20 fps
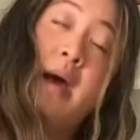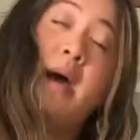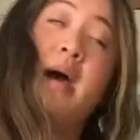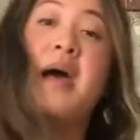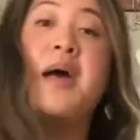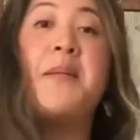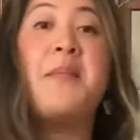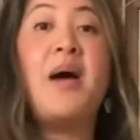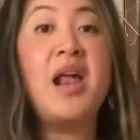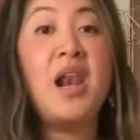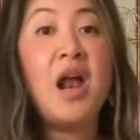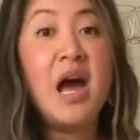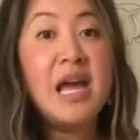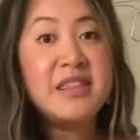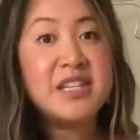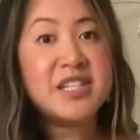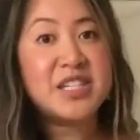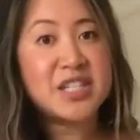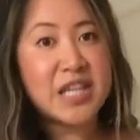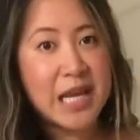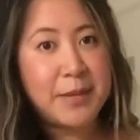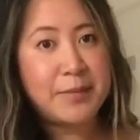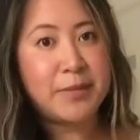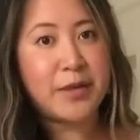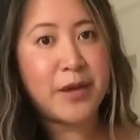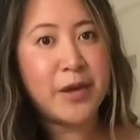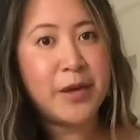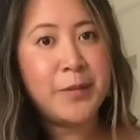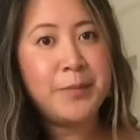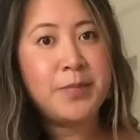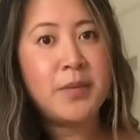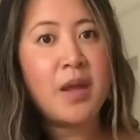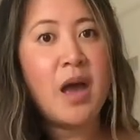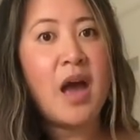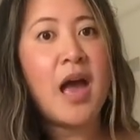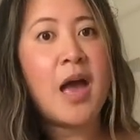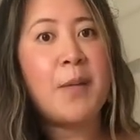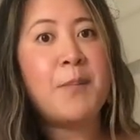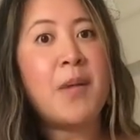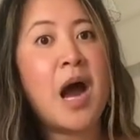I like the shape though.
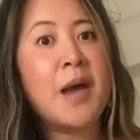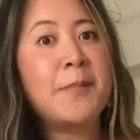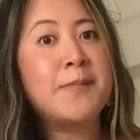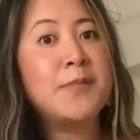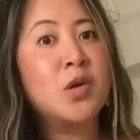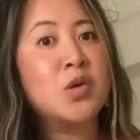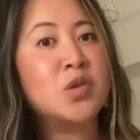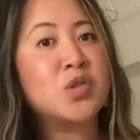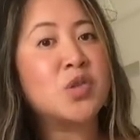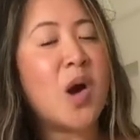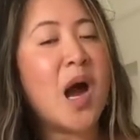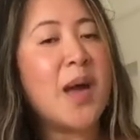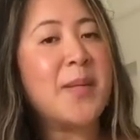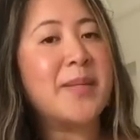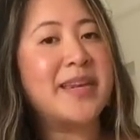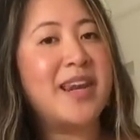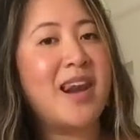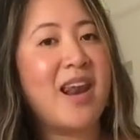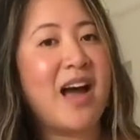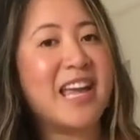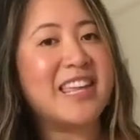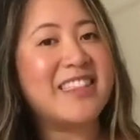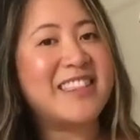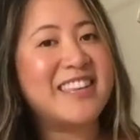I'm not sure I would like